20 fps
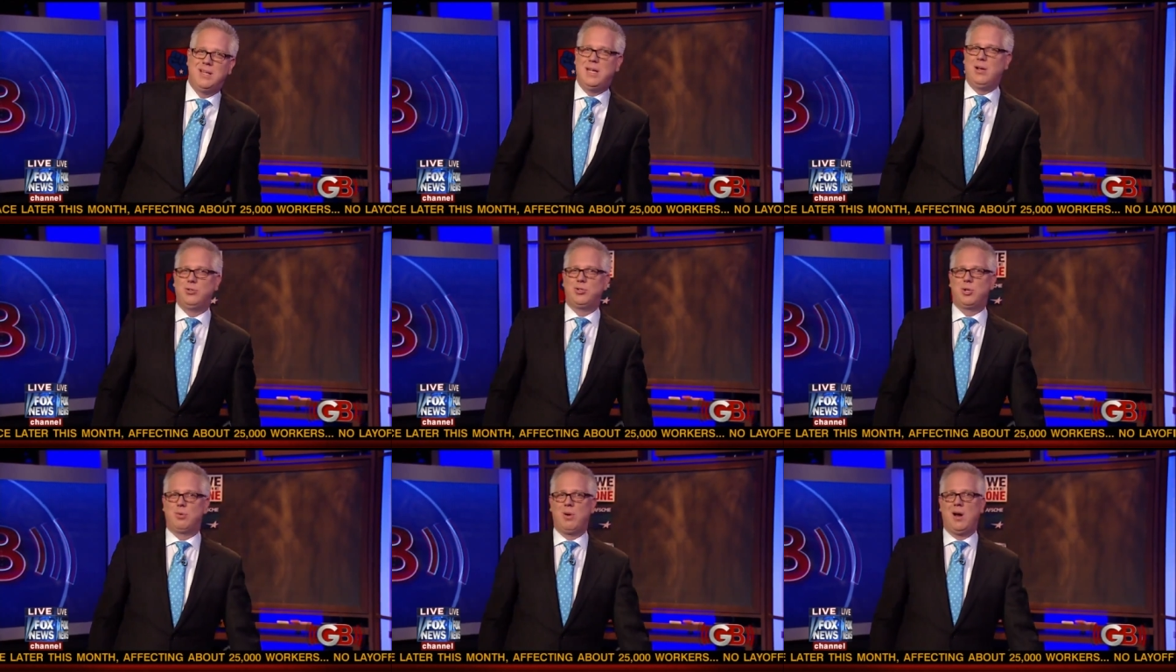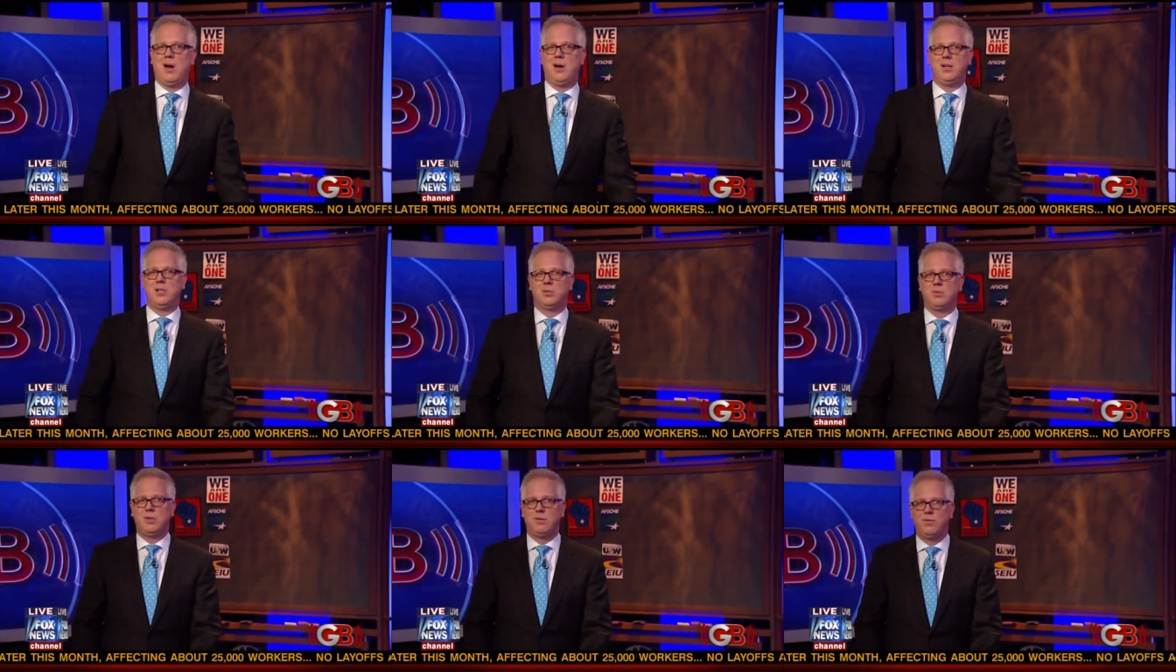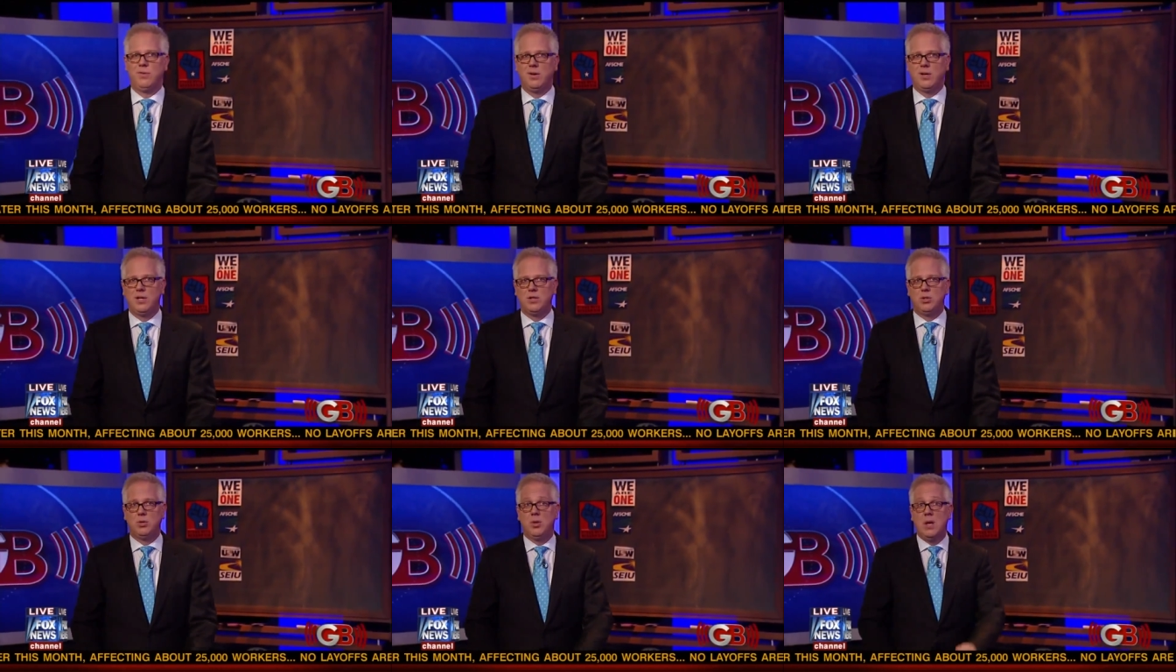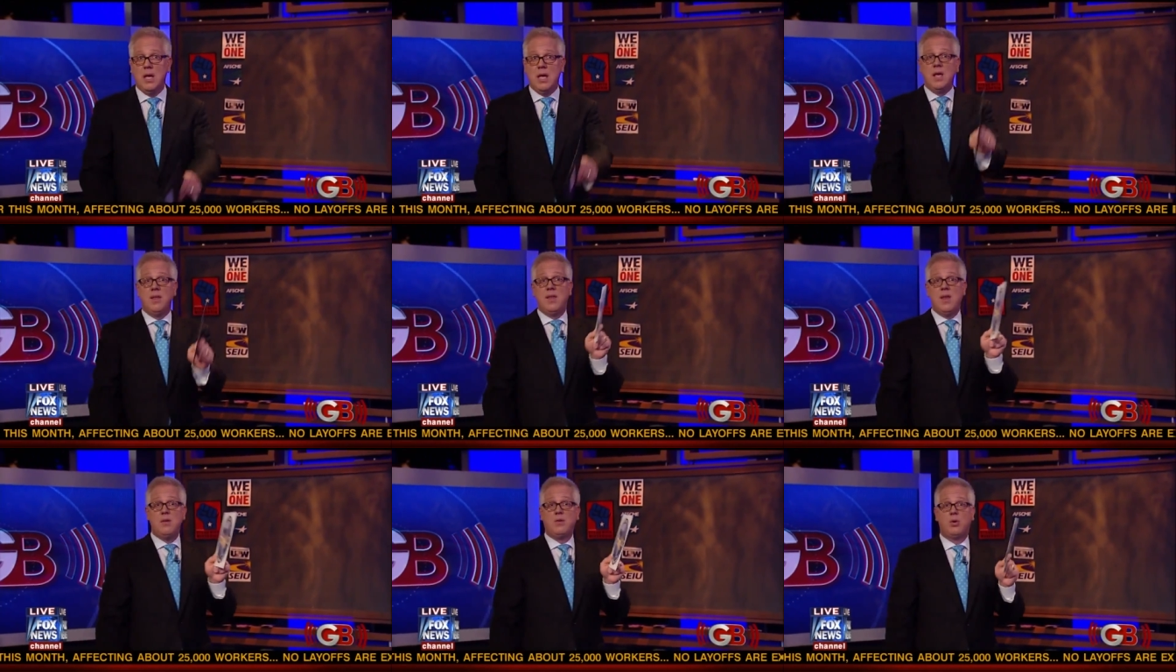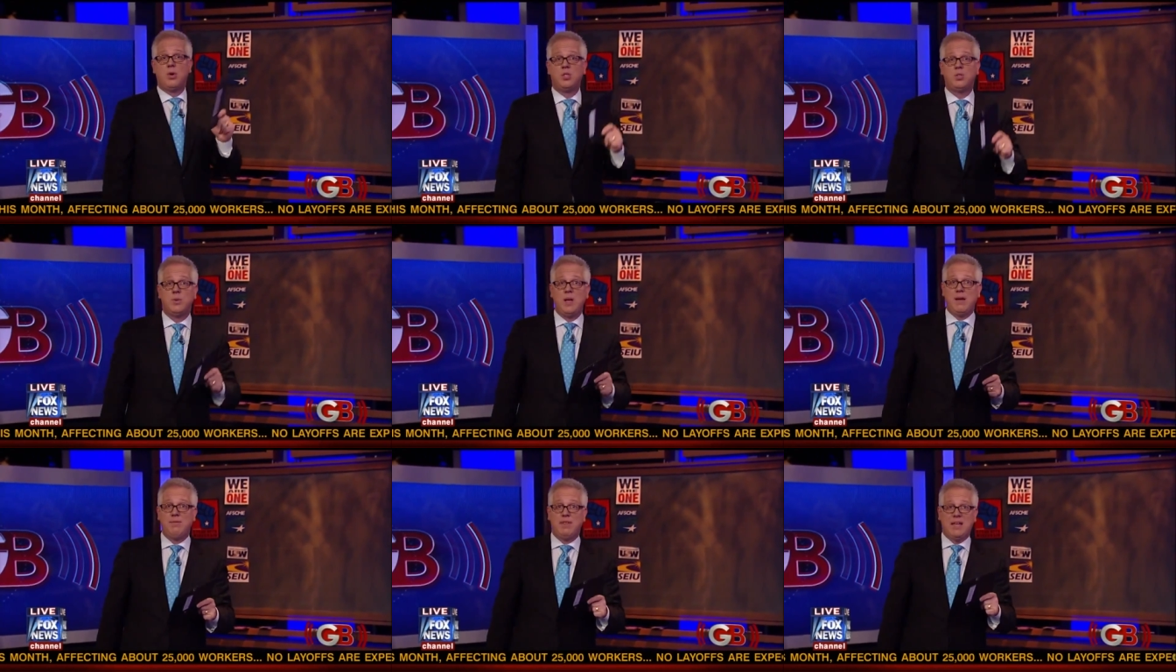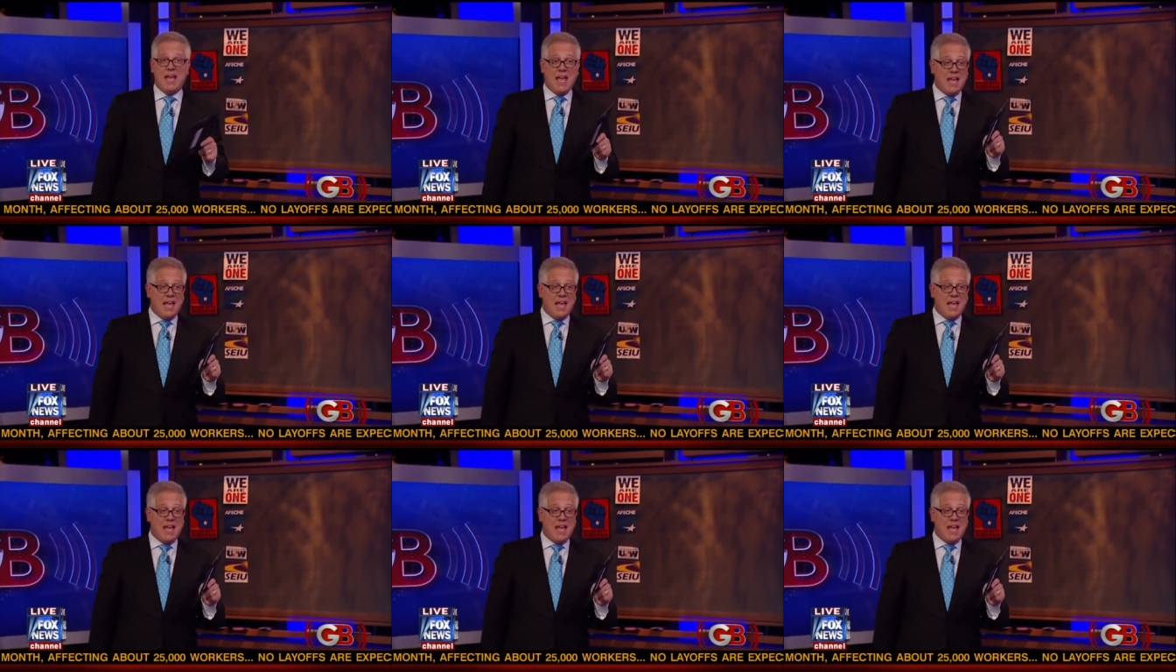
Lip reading: Leo Gerard is referring to. Then, of course, we have the